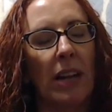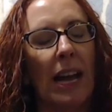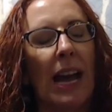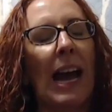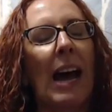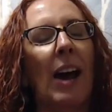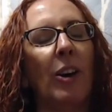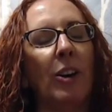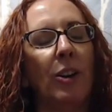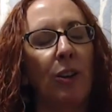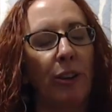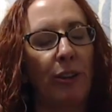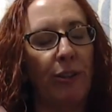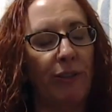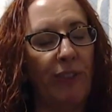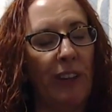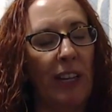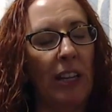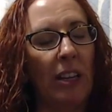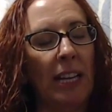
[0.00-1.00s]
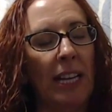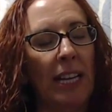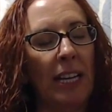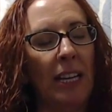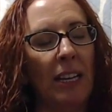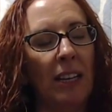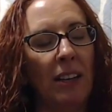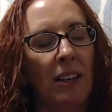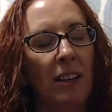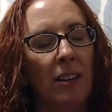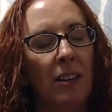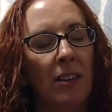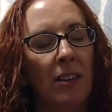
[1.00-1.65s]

how you're feeling,